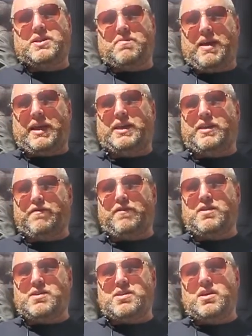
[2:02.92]
to make a
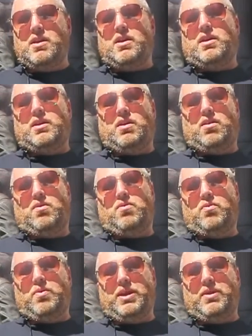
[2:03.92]
difference. You know,
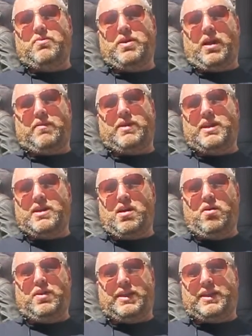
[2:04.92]
we, we already
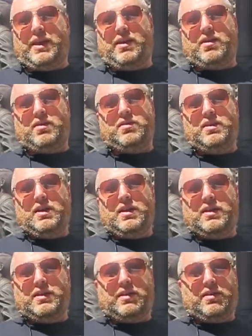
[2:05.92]
know that they're
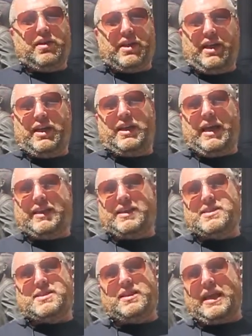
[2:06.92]
they're looking at like
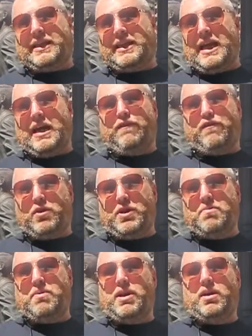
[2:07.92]
this like the
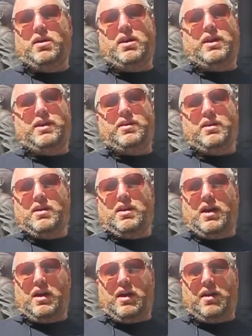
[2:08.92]
California bill and
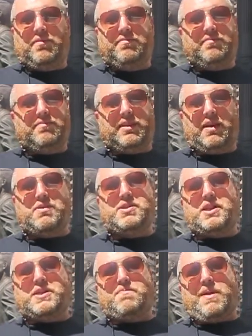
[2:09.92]
um, that was
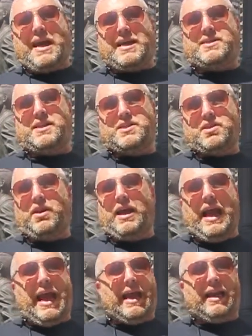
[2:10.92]
just passed that's going
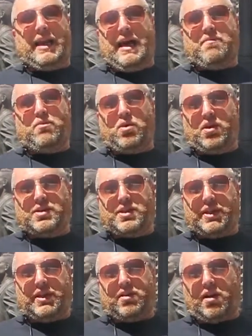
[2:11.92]
to add a lot more to
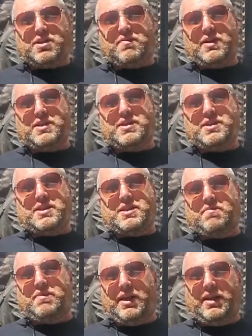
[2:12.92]
the incarceration
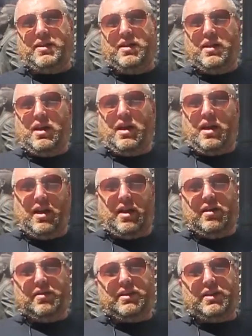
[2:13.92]
system than
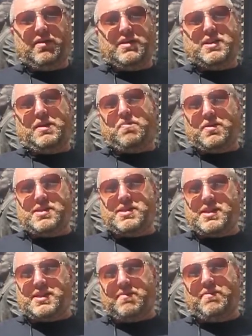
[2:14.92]
uh, you know into the prison
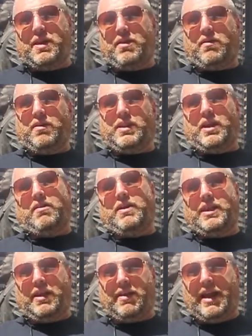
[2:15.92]
system that are that are
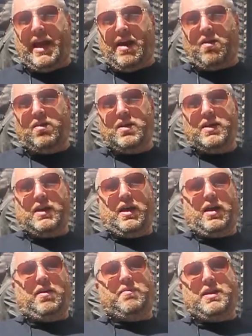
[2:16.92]
in there now
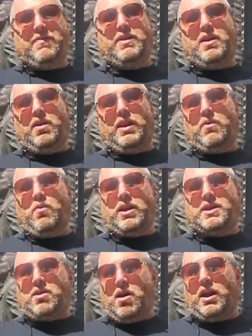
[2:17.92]
um, even though they want
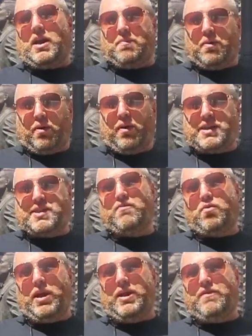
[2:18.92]
to call it a
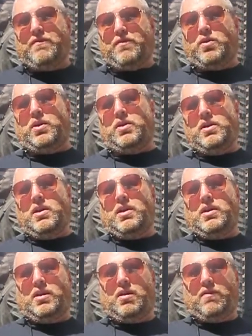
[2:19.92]
progressive win for
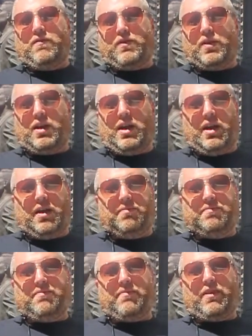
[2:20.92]
you know for
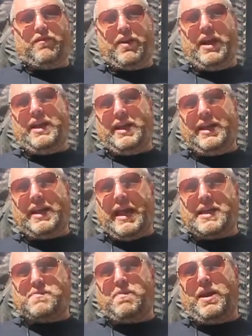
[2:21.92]
um, for ending
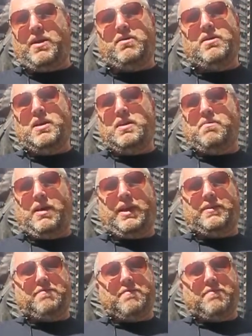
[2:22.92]
cash bail
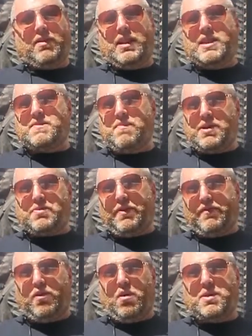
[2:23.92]
but as much
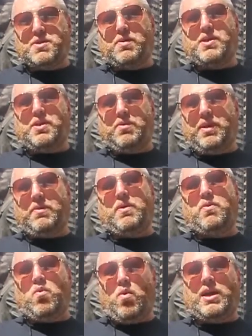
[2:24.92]
reform as we're doing,
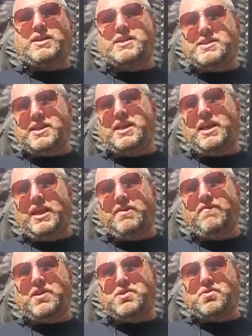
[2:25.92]
we want to see
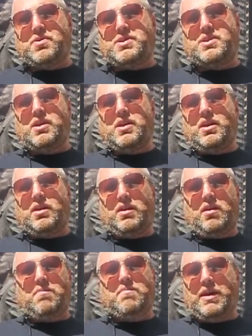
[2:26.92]
individuals, you
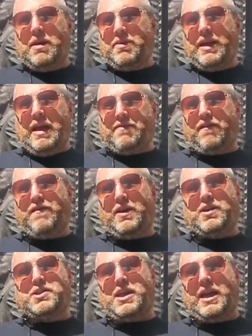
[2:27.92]
know, be able to have a
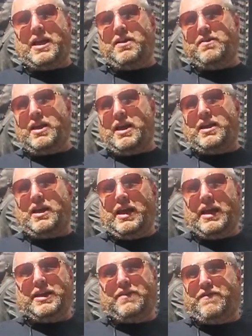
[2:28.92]
fair shot at a, at,
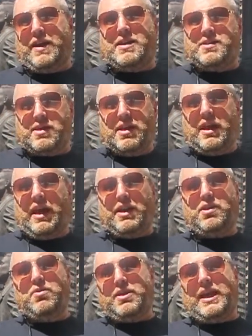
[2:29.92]
at a defense.
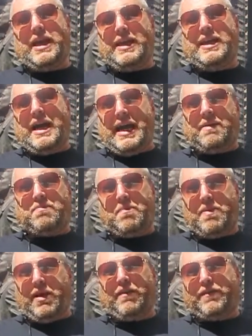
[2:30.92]
And you cannot
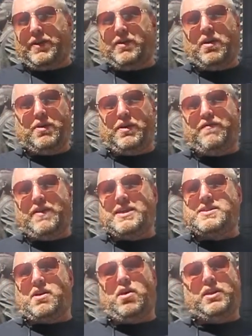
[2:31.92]
prepare for your own
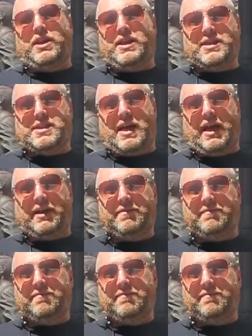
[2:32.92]
defense on the inside.